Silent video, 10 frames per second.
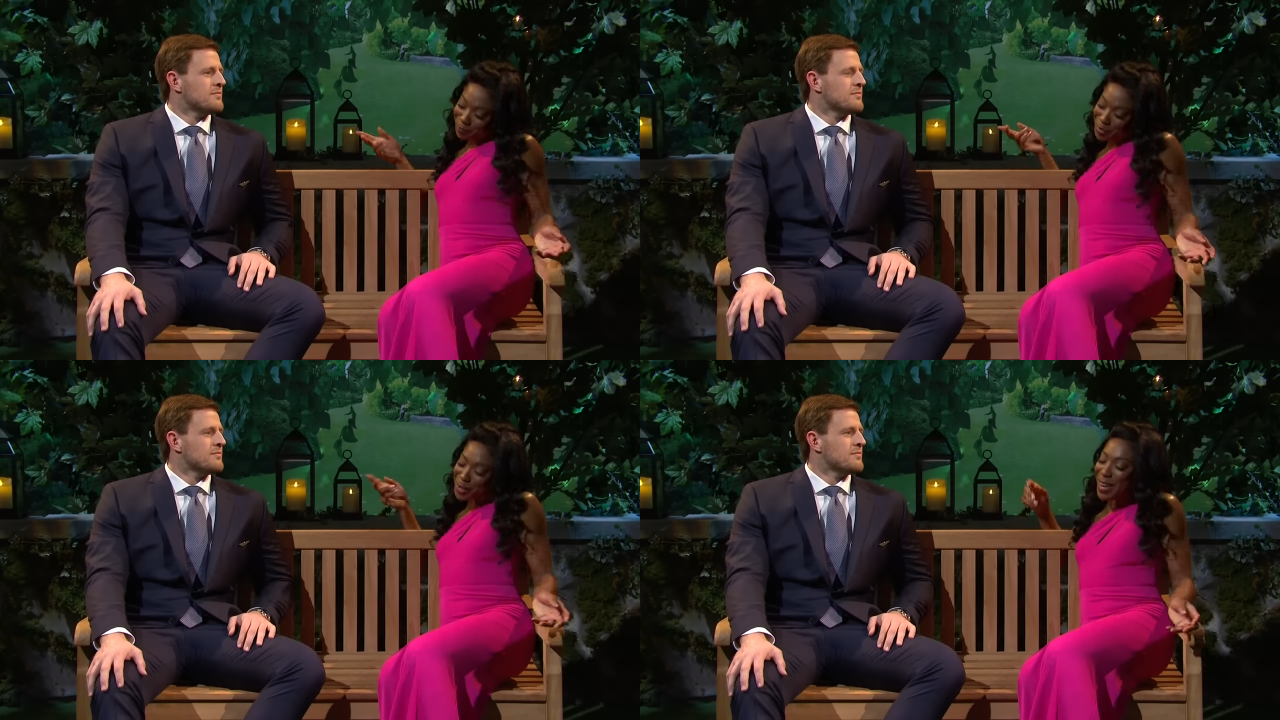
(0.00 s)

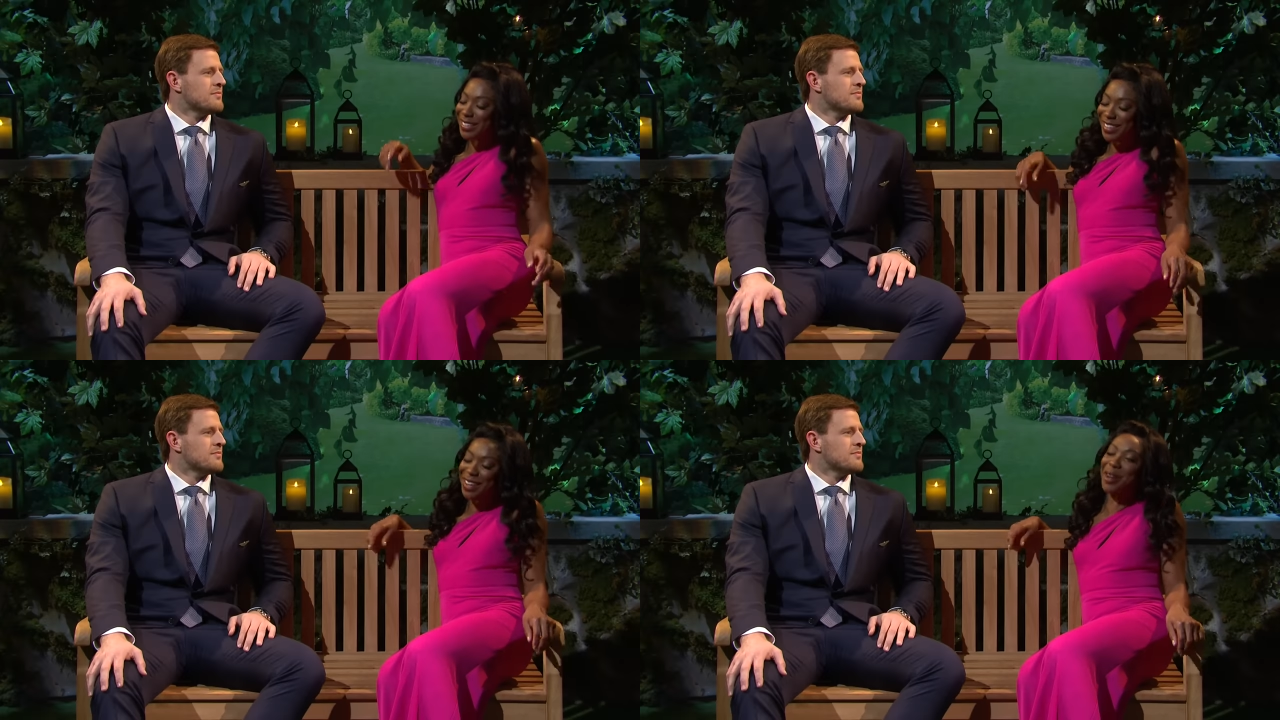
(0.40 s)
Speaker 1: so I
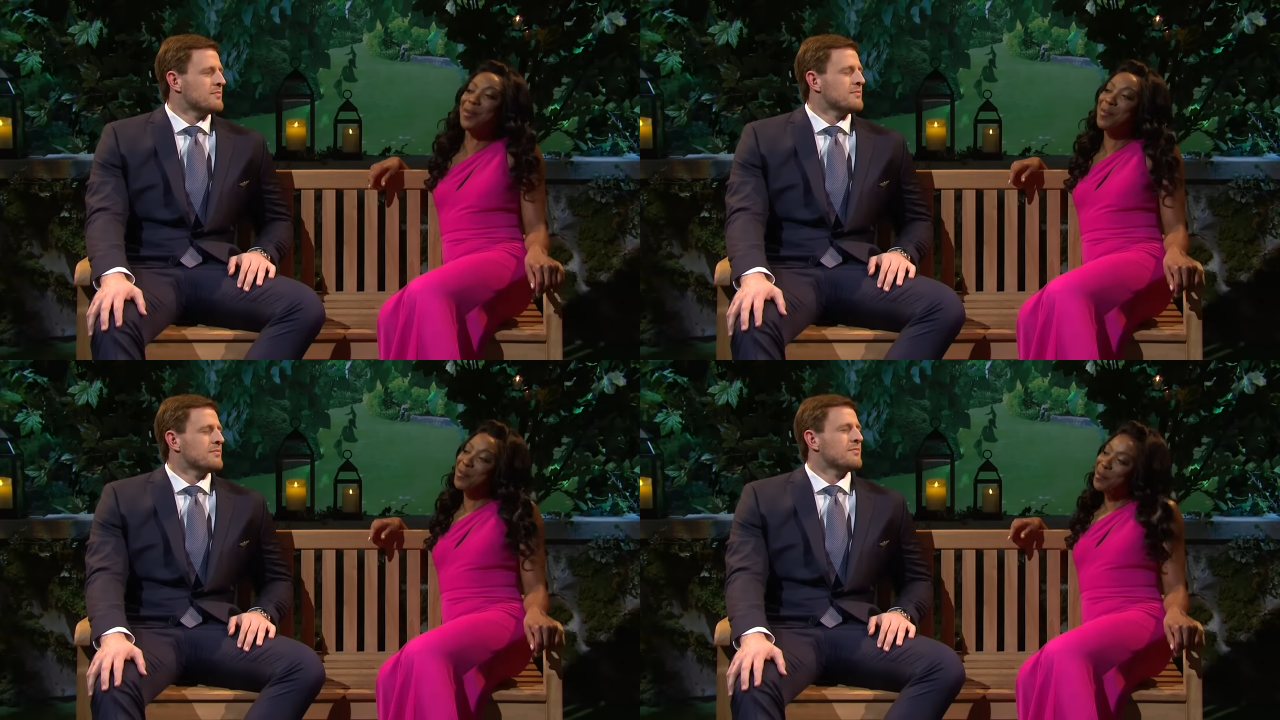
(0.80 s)
did.
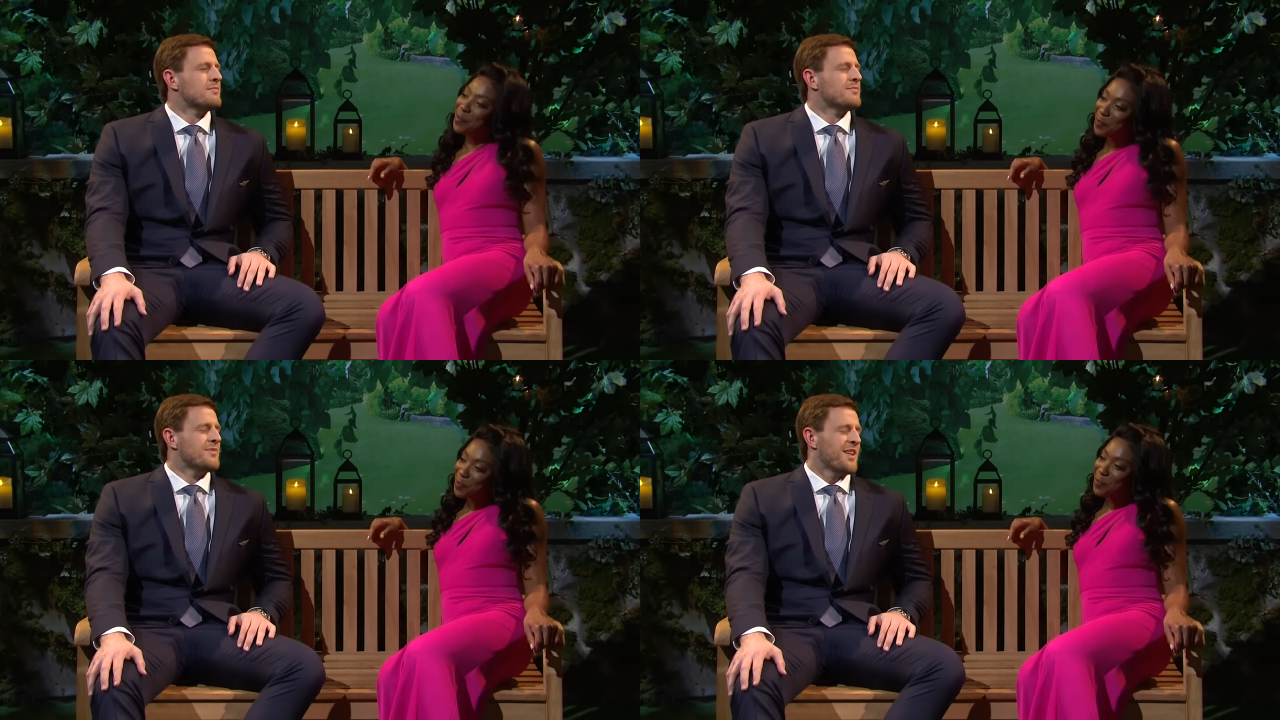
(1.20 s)

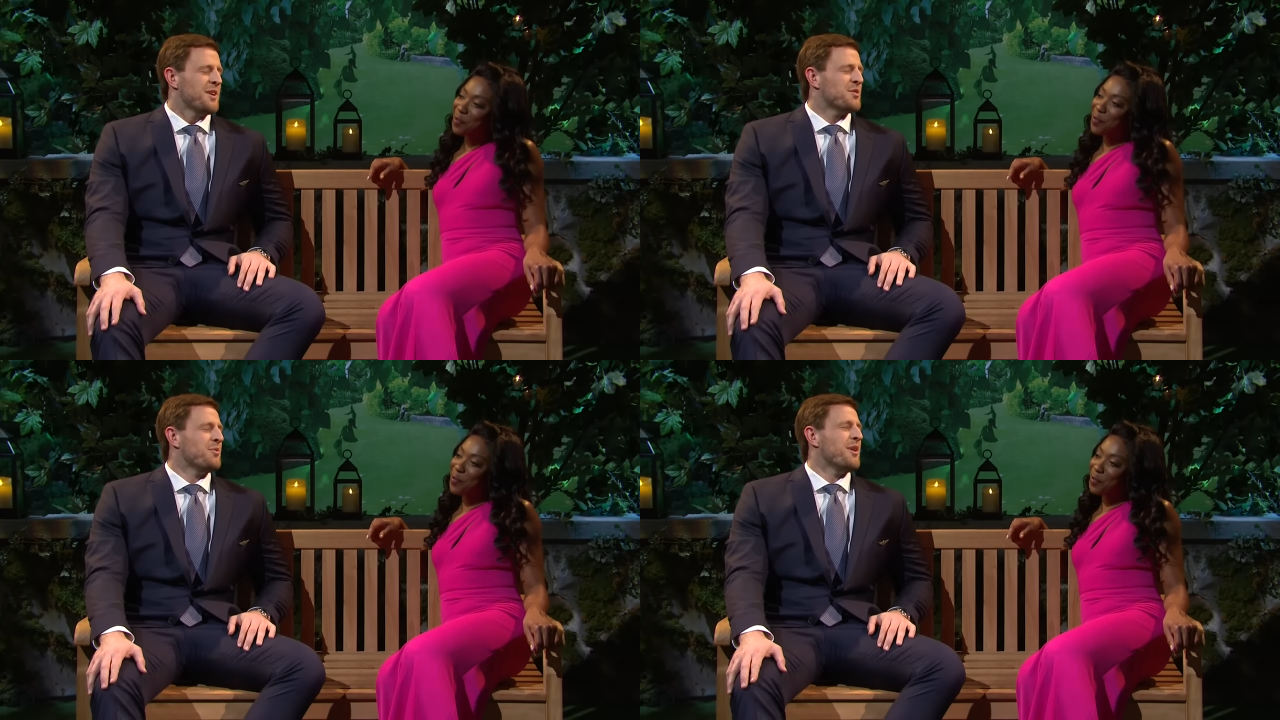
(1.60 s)
Thanks
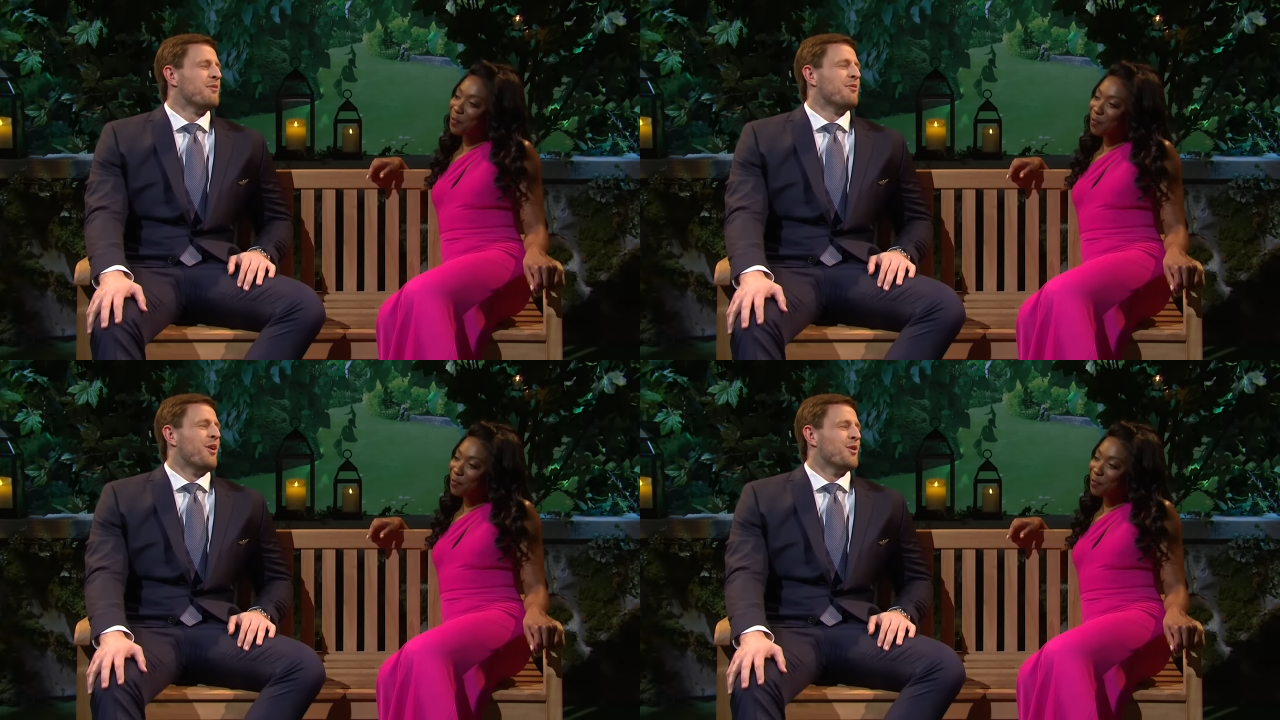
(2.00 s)
for being
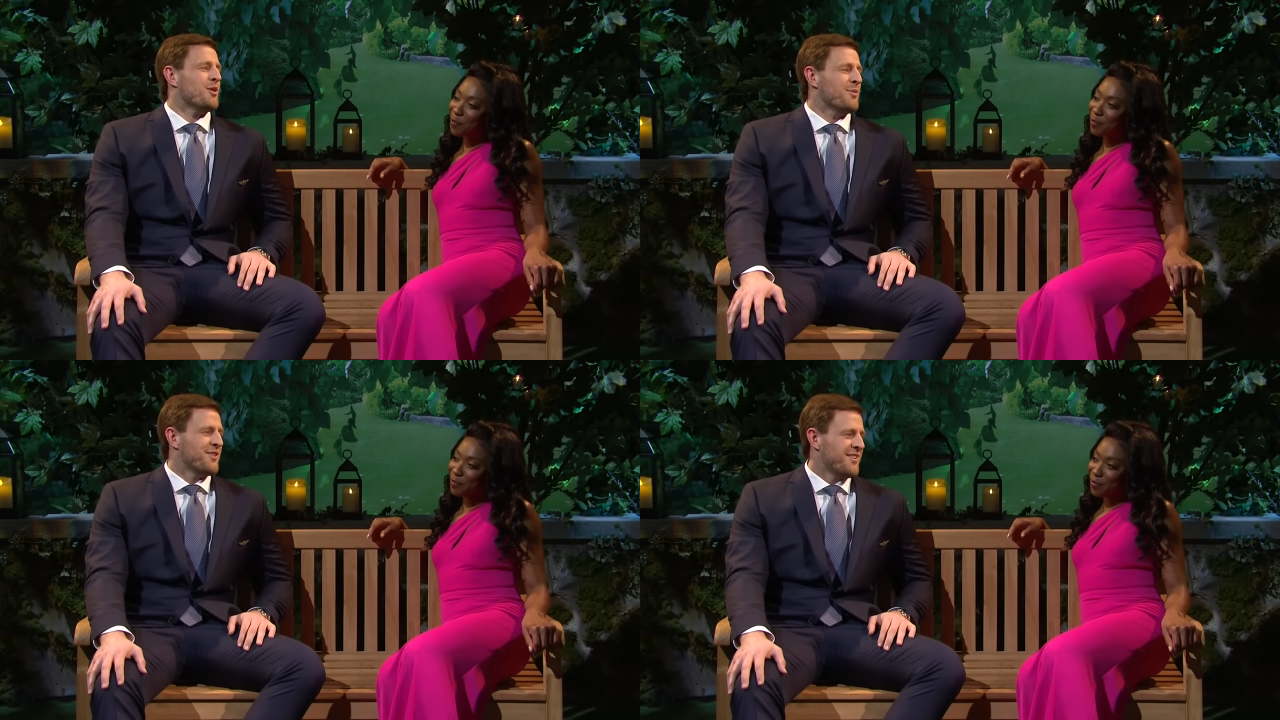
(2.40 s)

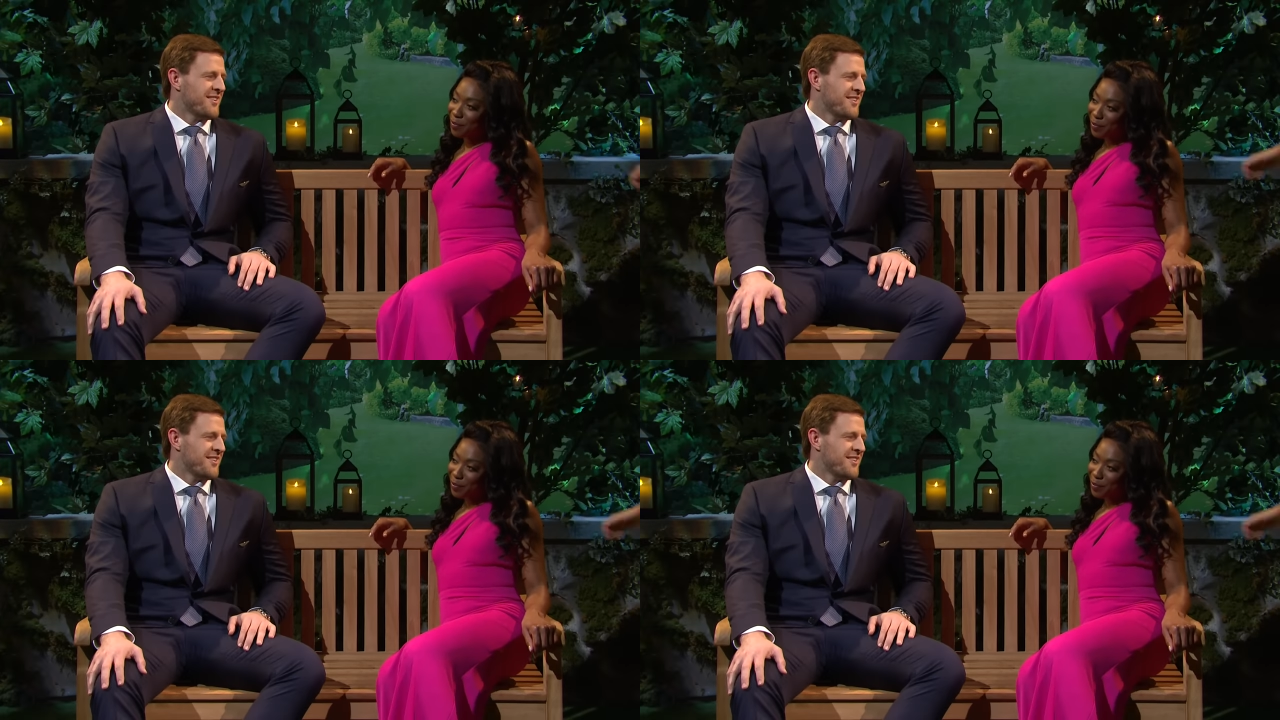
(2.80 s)
vulnerable.